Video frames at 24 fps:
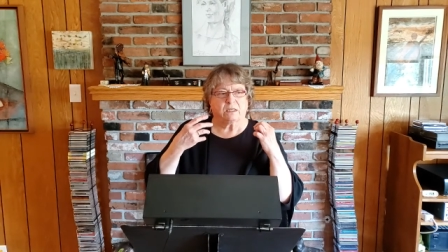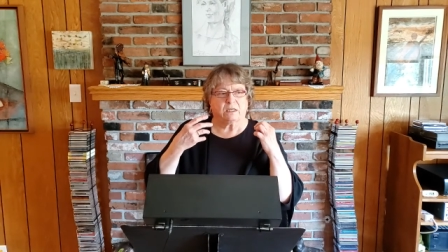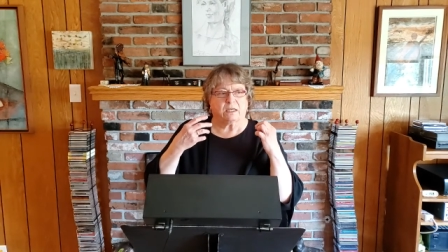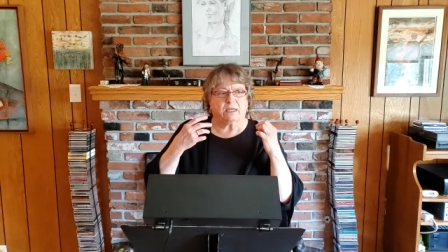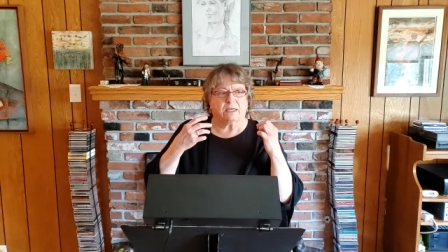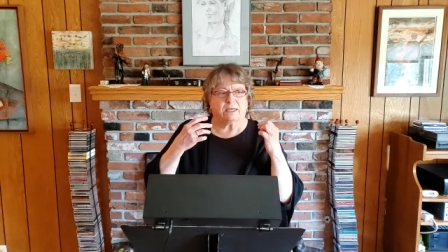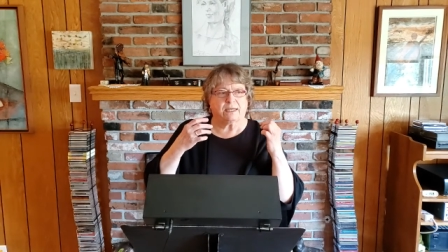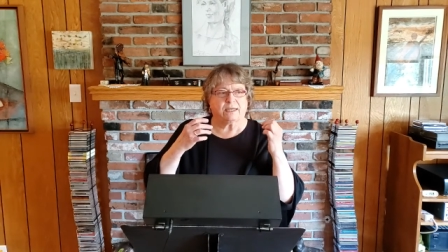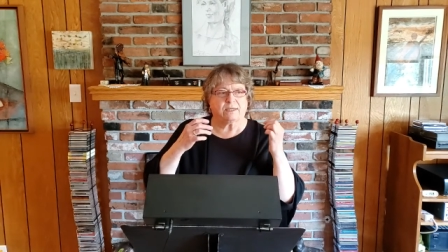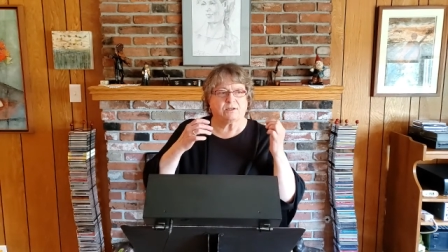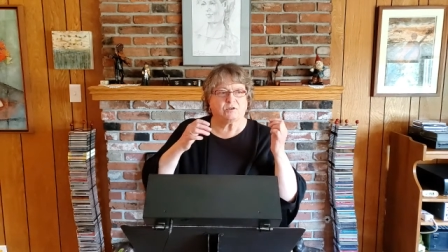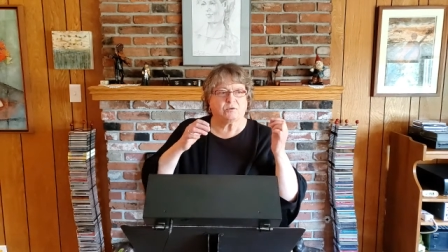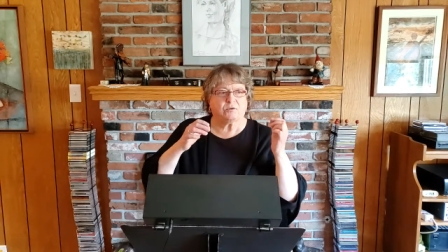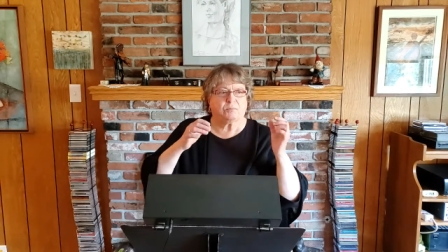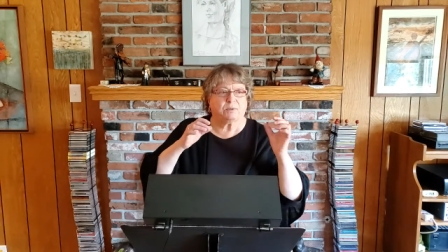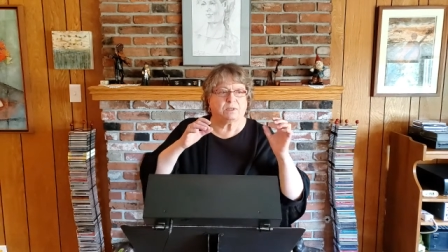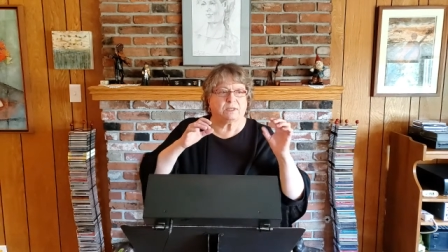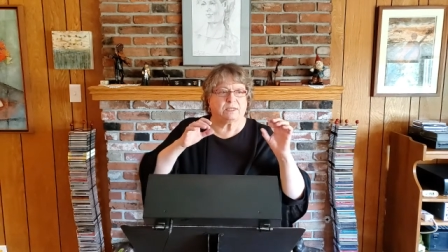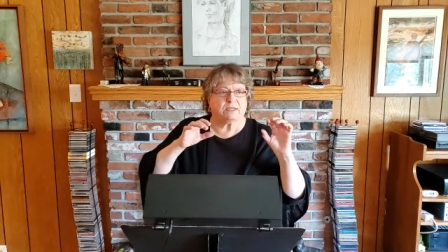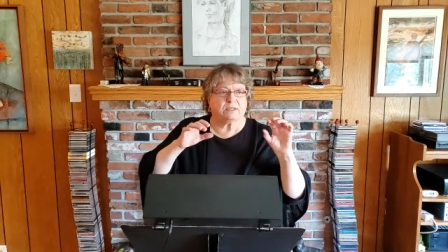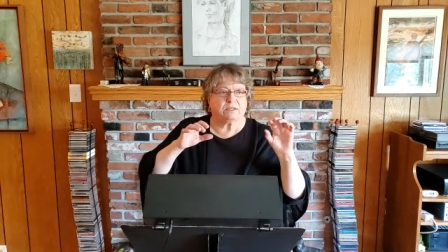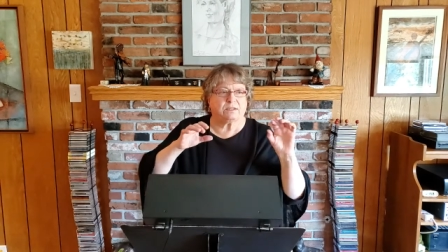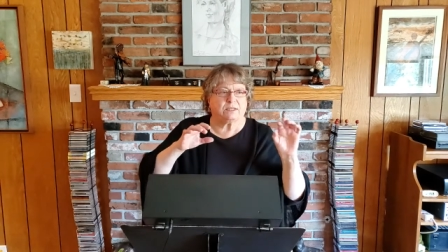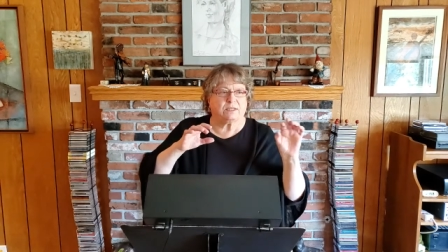I had to
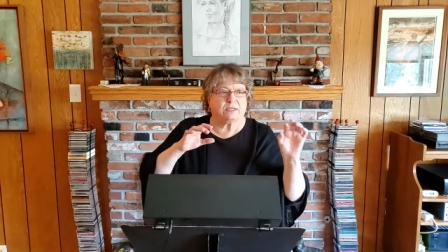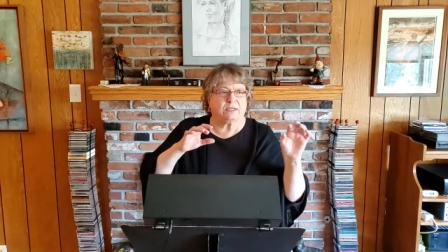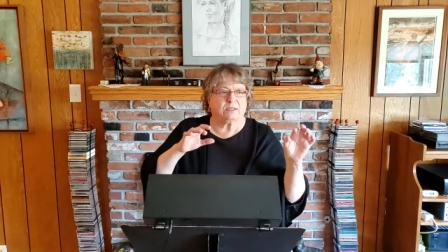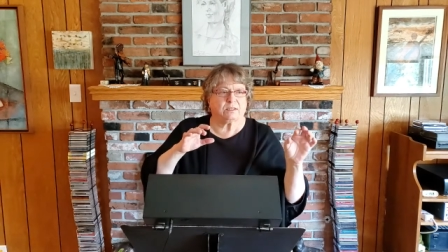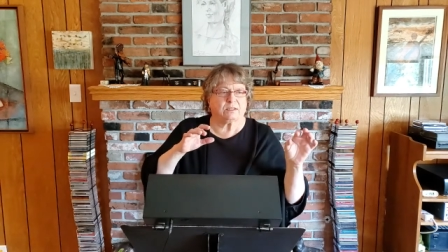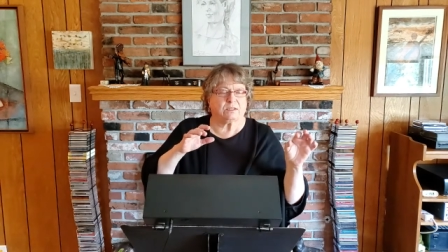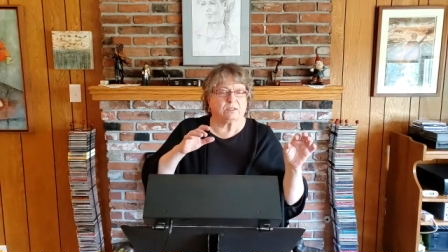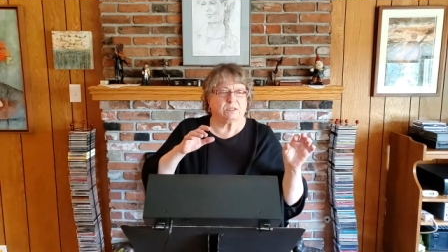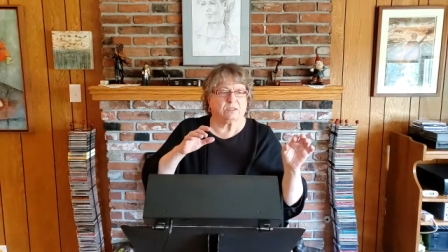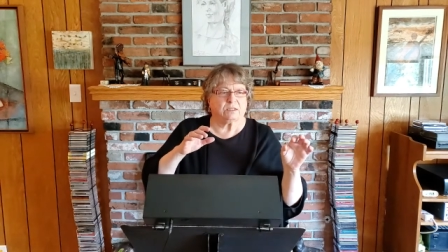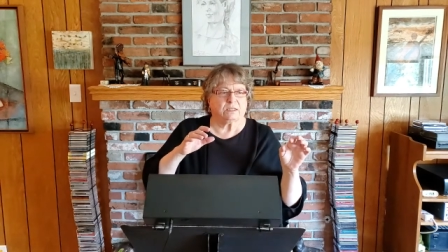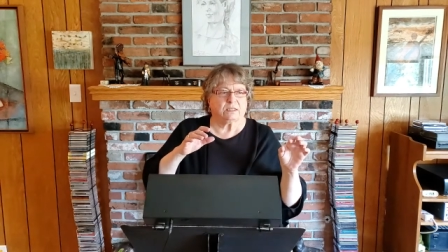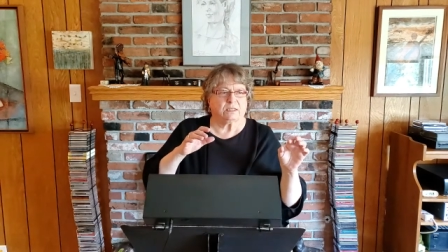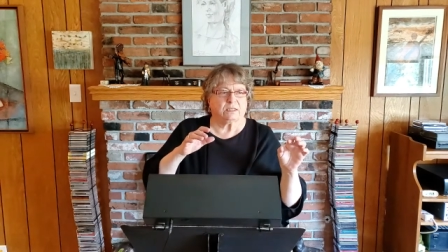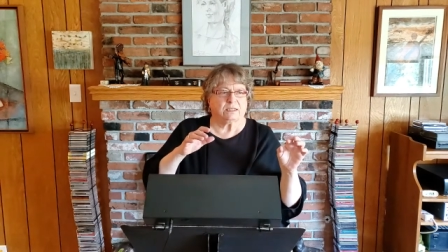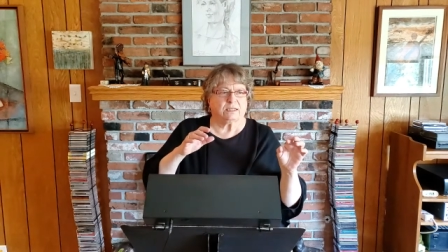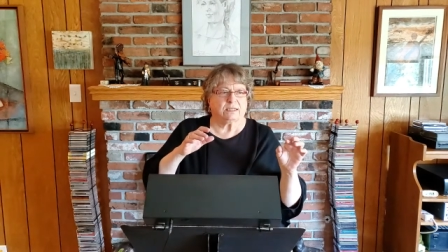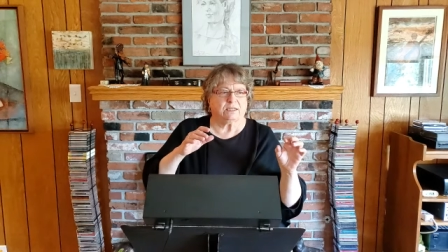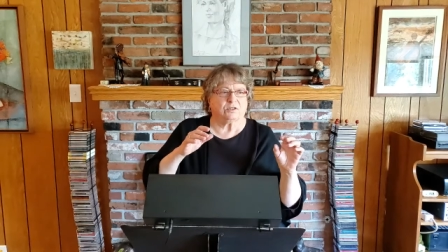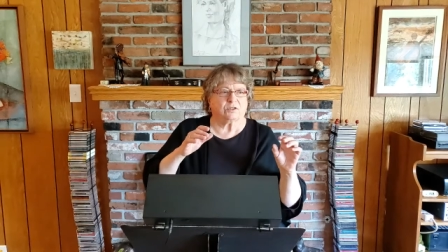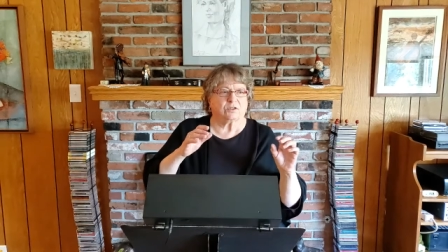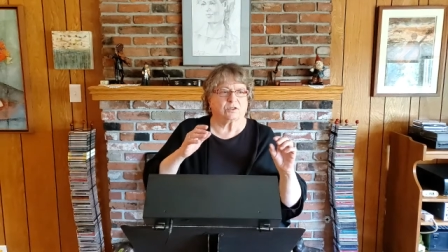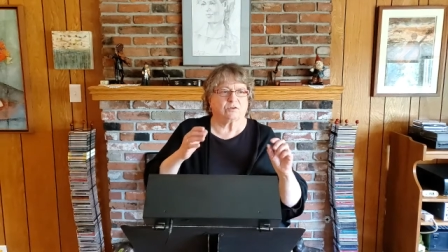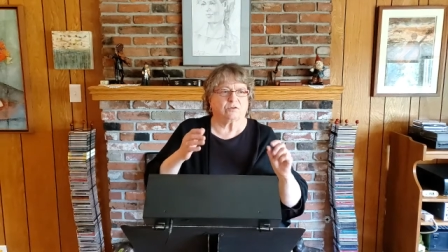play things
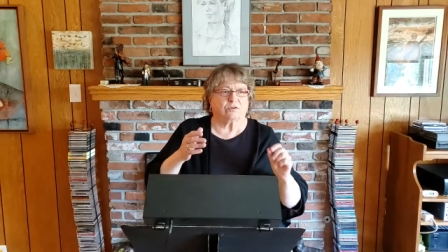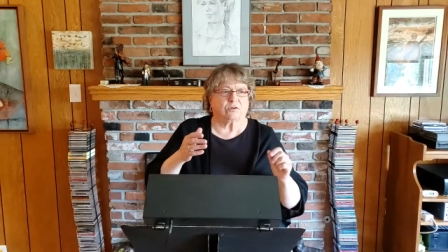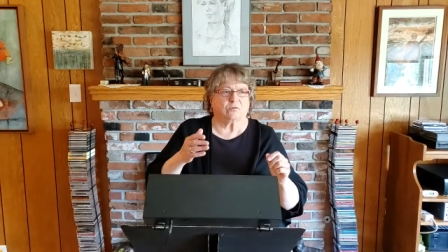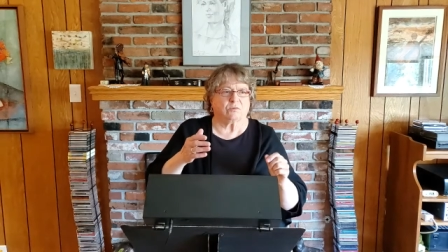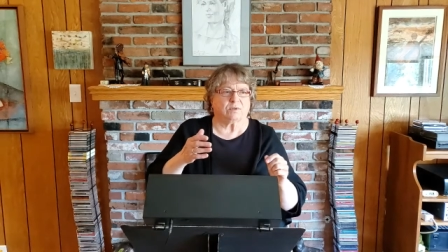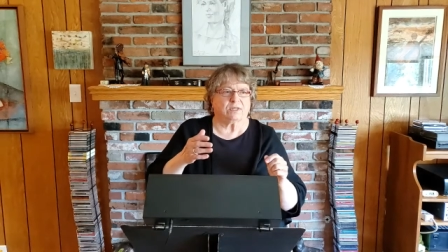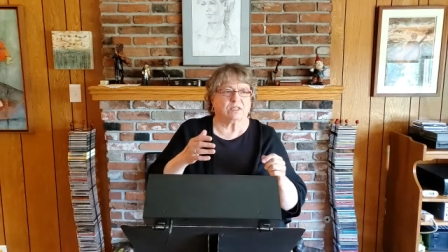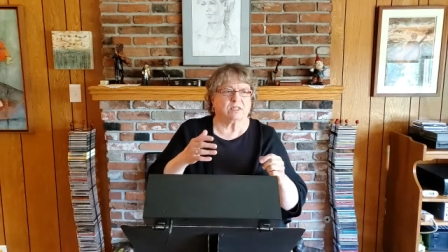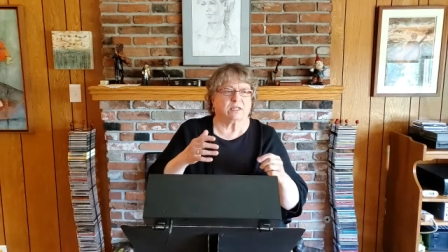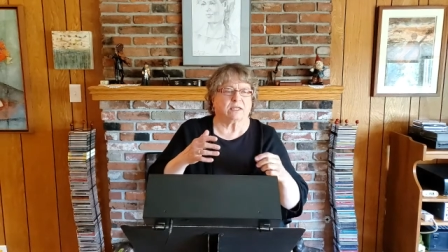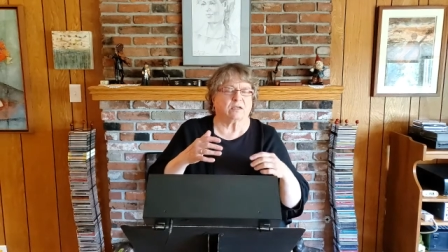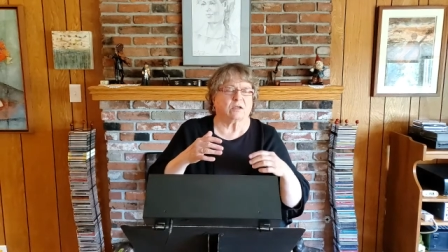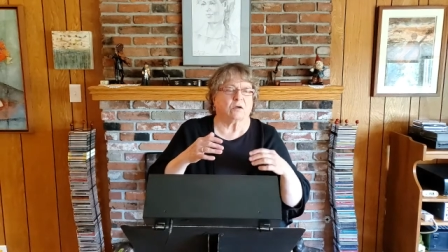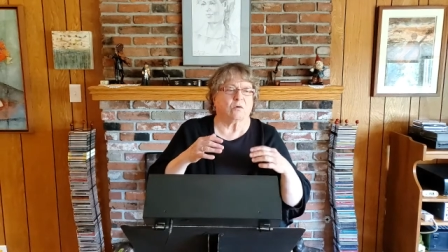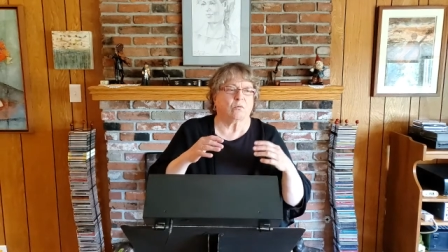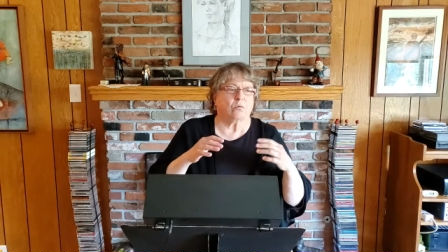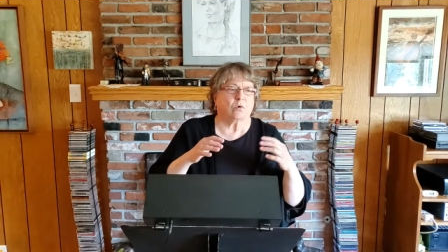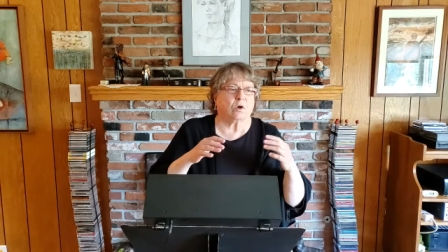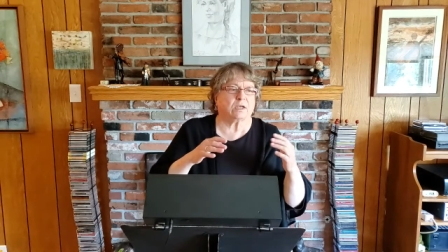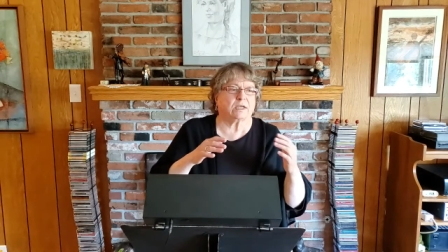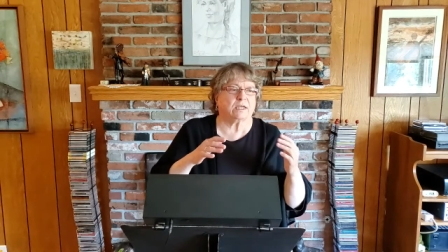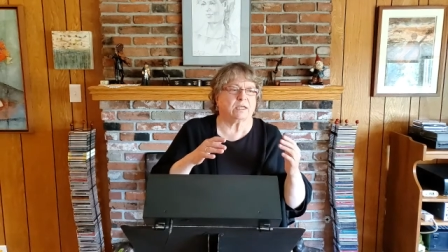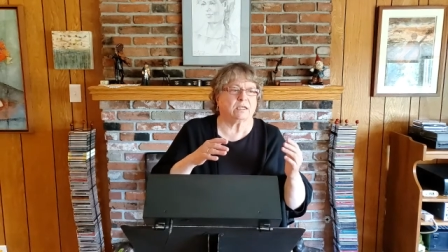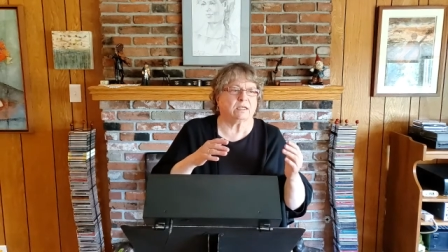in certain ways like
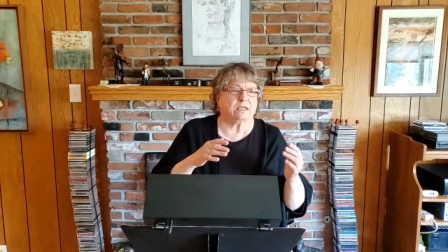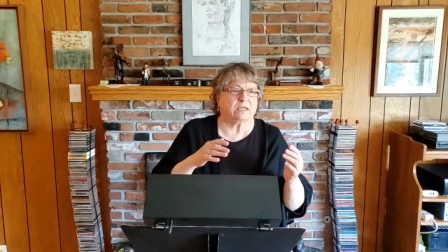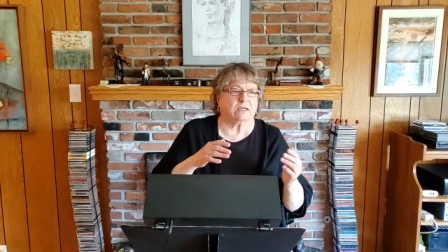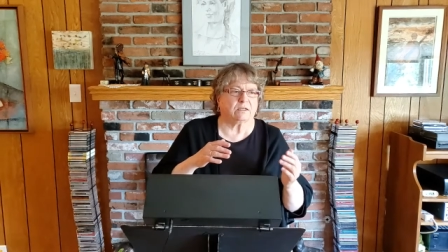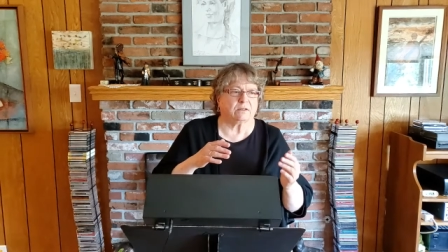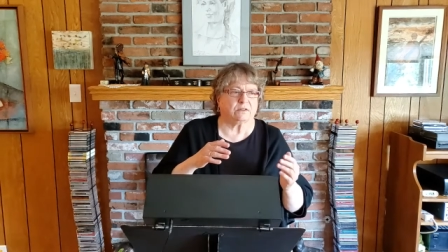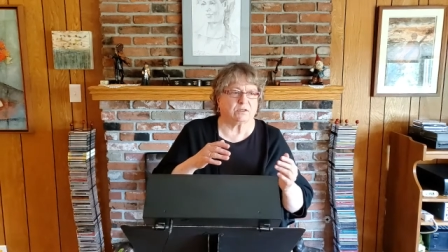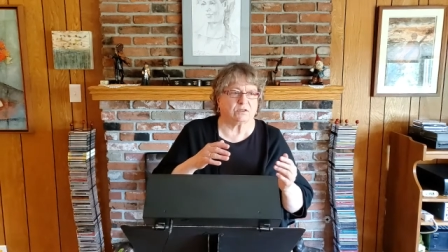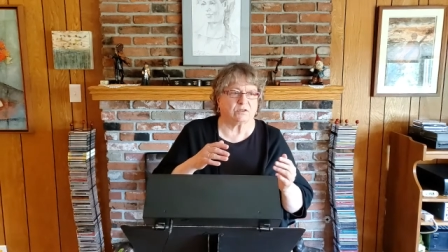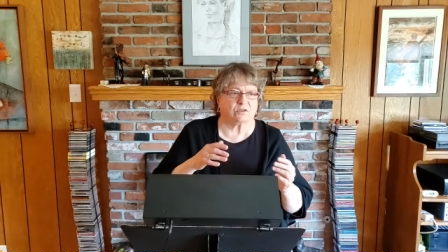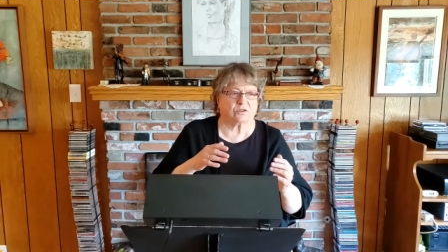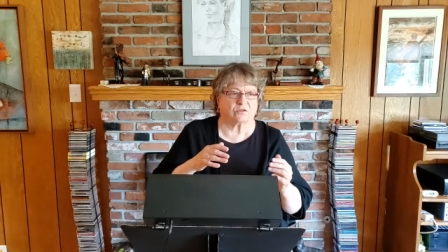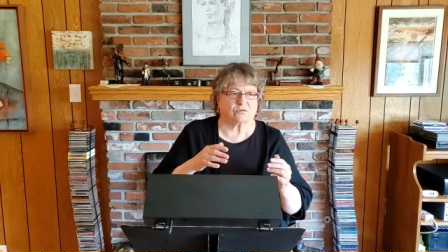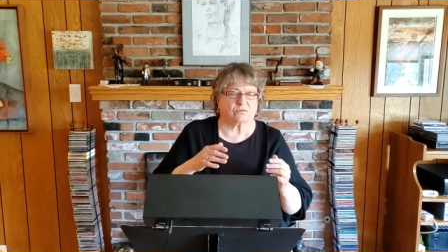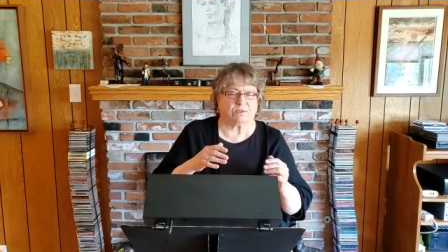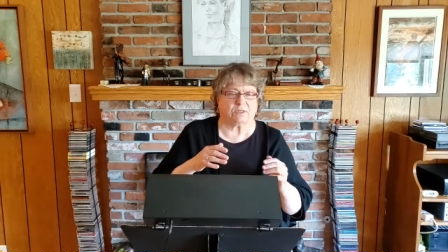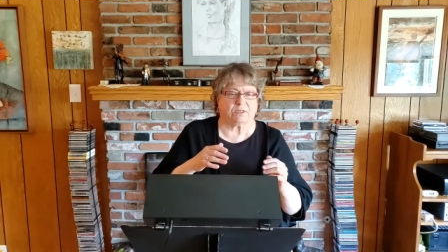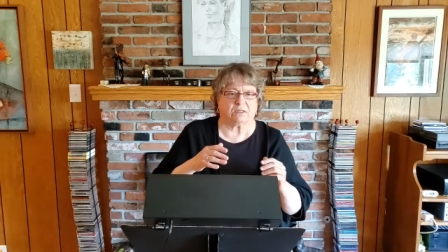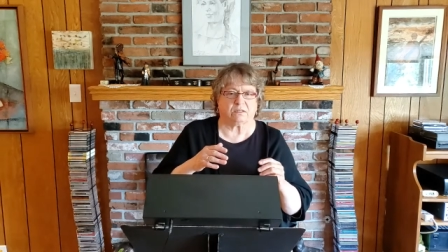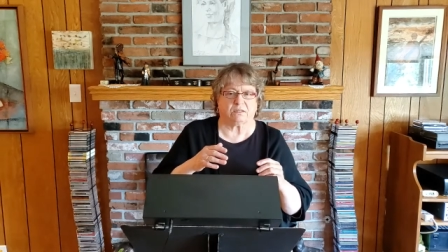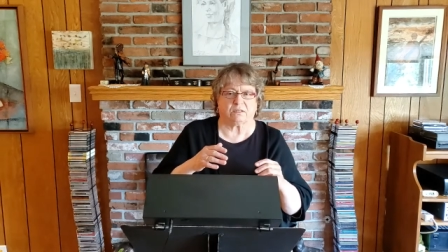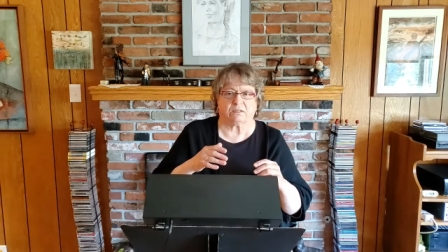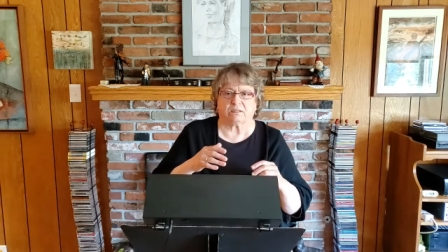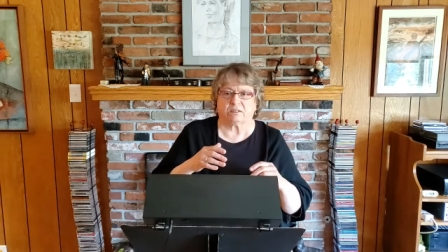walking down the
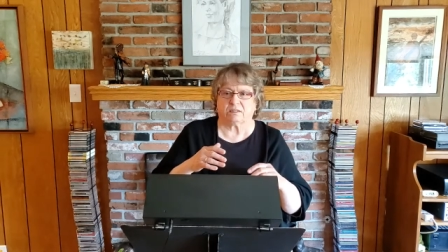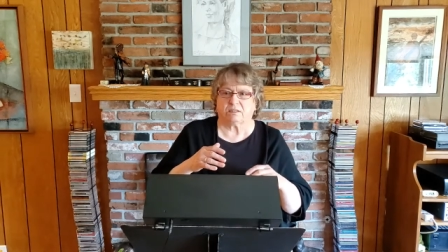street